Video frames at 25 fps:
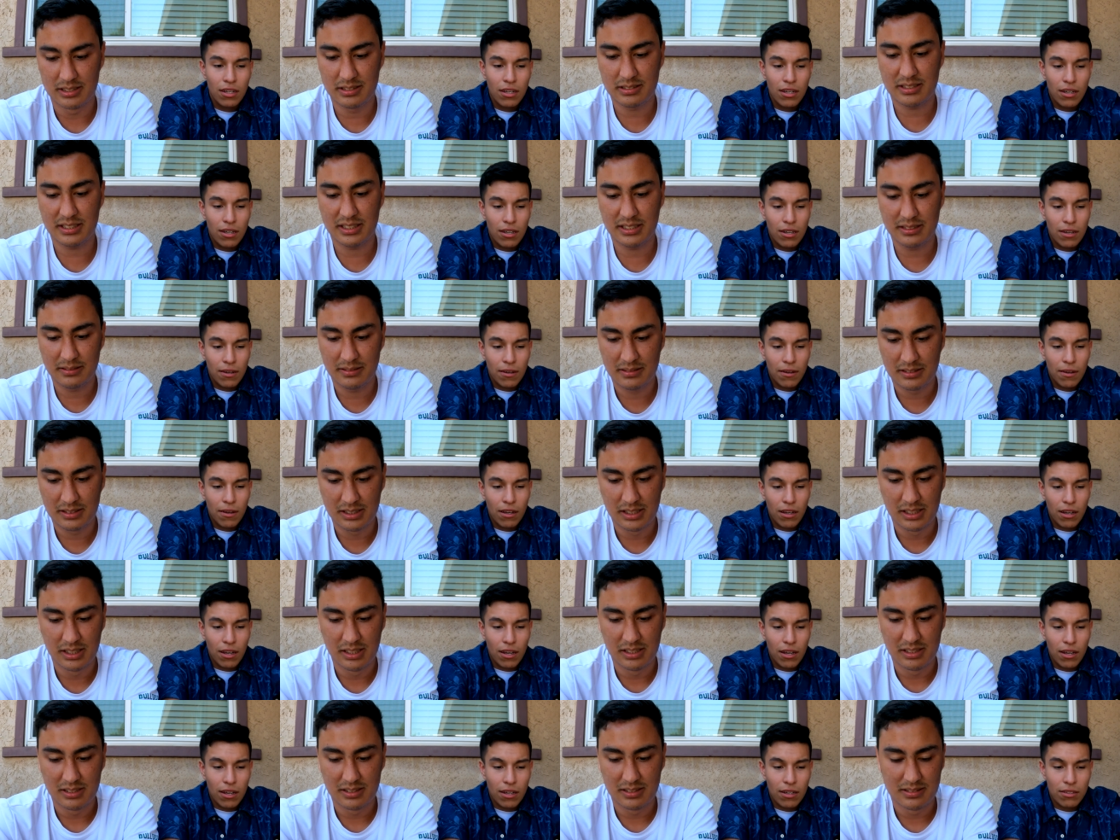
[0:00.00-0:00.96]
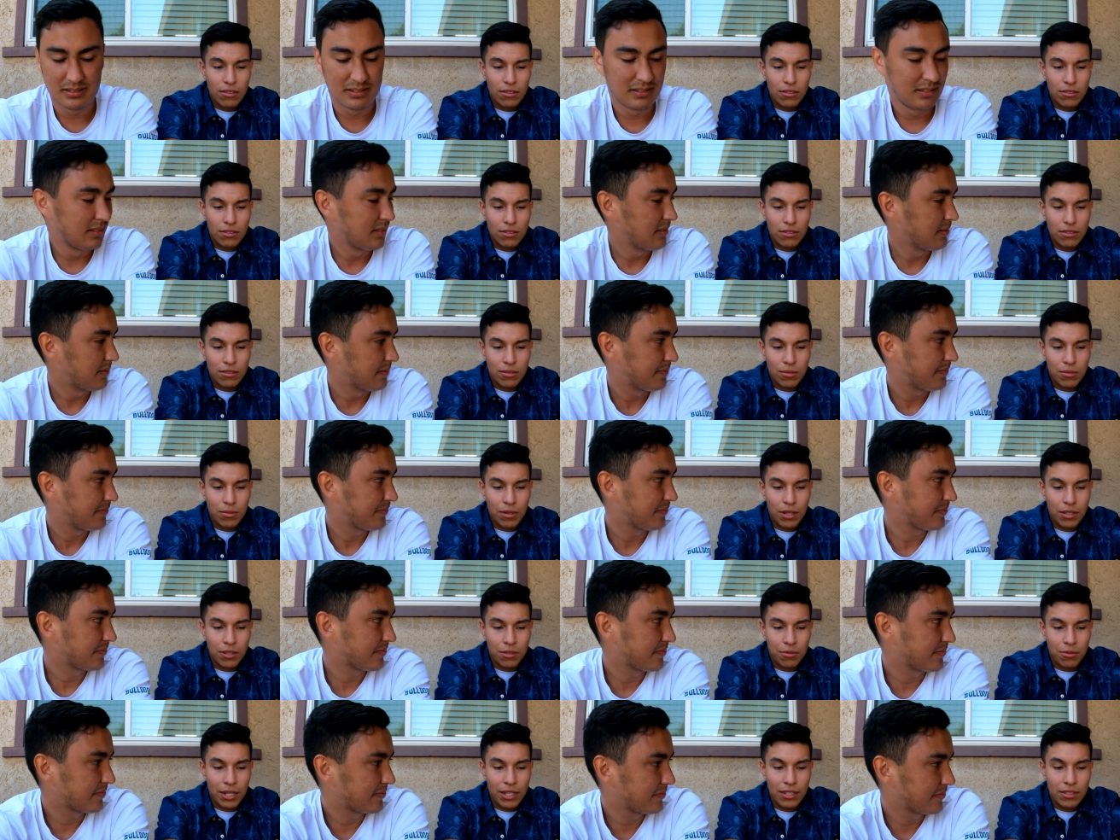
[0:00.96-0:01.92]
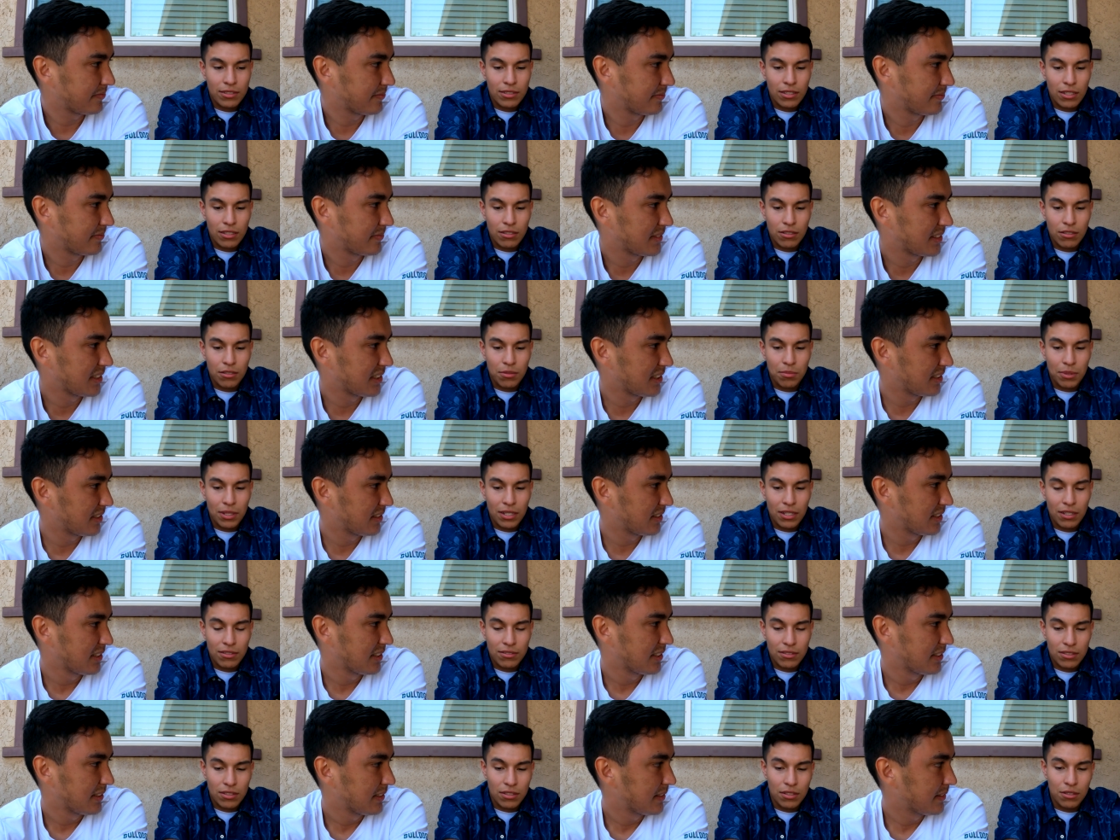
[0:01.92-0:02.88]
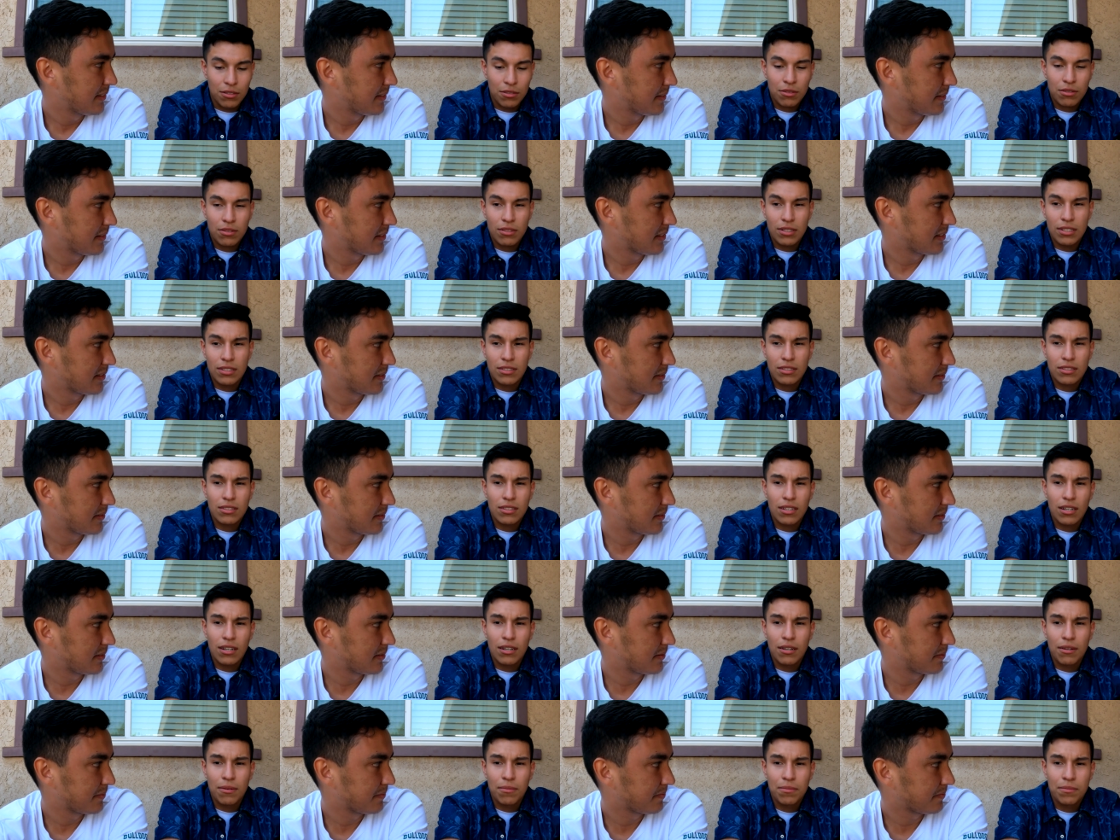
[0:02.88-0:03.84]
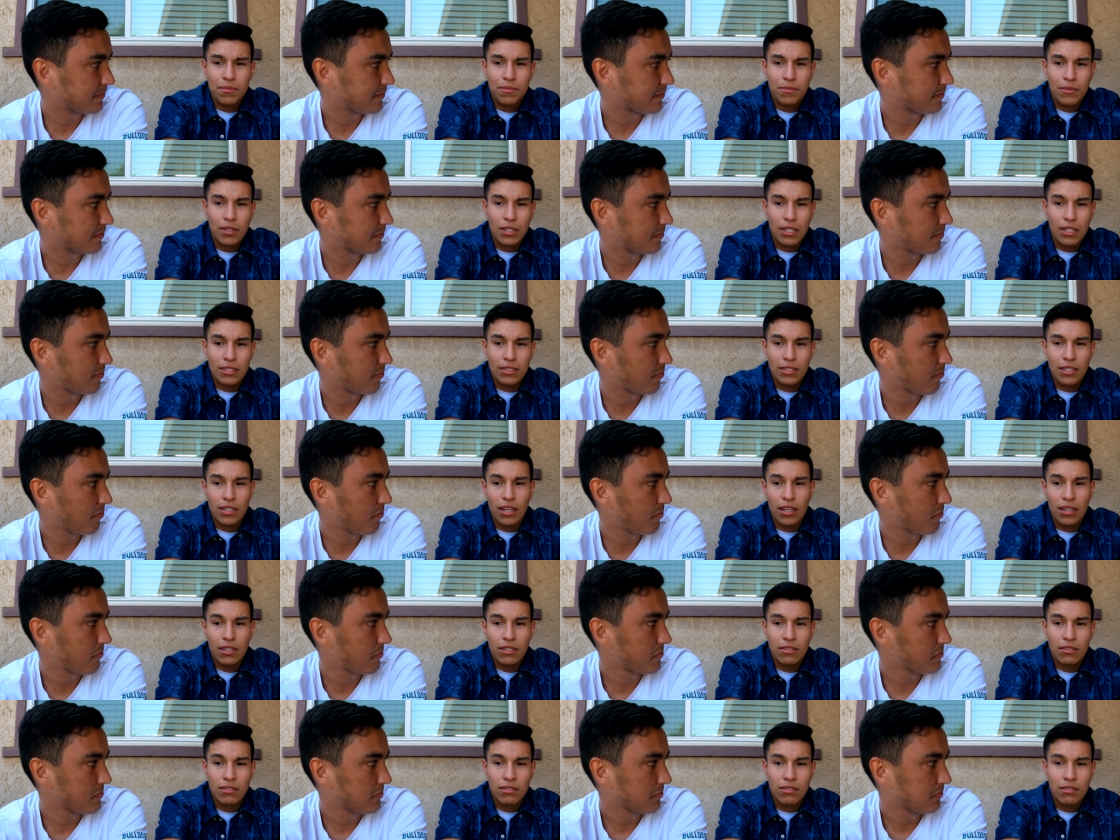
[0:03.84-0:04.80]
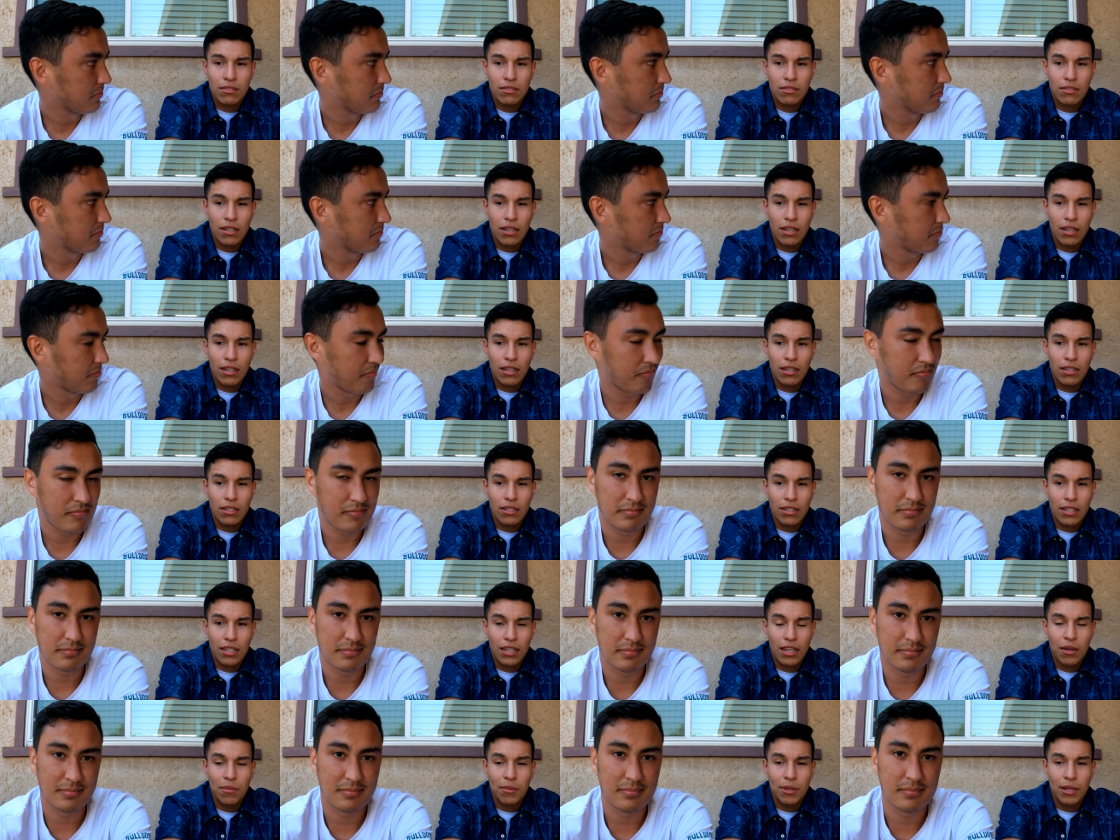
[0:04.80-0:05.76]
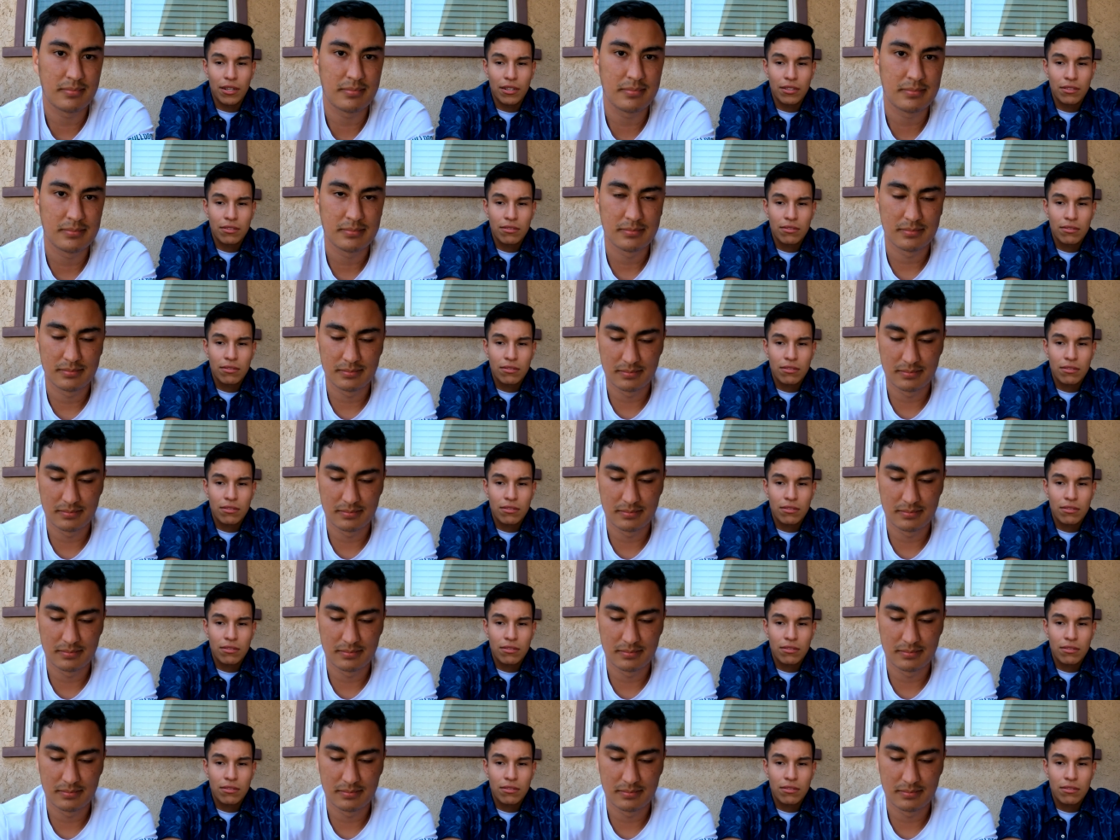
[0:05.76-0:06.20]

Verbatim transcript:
Speaker 1: Okay. Uh, there's three other rates that you could be as a nuke. It's uh, ETN and EMN.